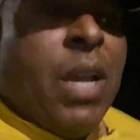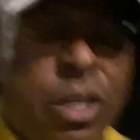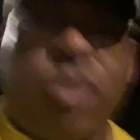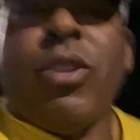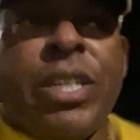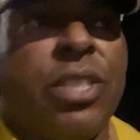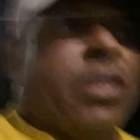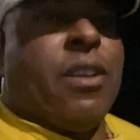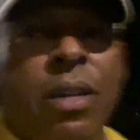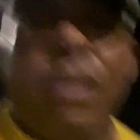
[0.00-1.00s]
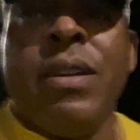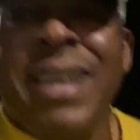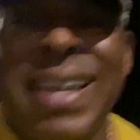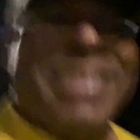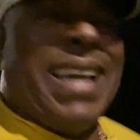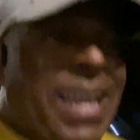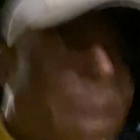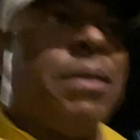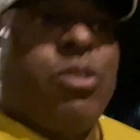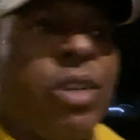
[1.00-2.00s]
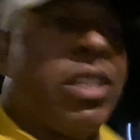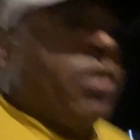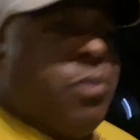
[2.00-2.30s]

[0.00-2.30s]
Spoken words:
stretches, our dynamic stretches.